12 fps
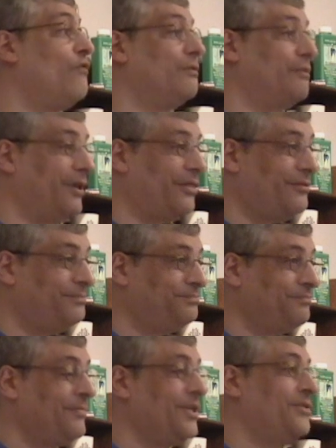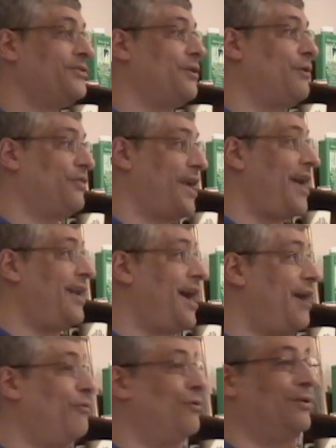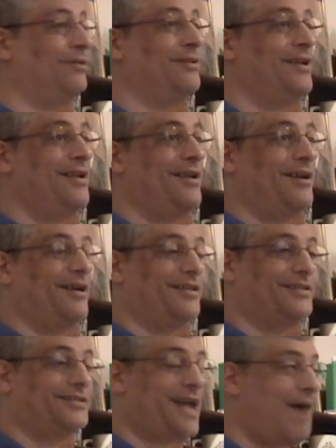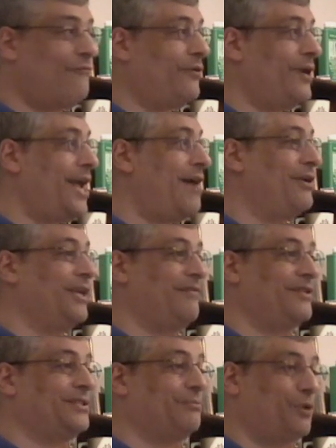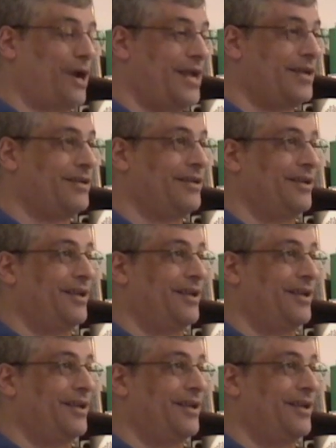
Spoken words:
over with. So with that, I will stop for now, give us a break,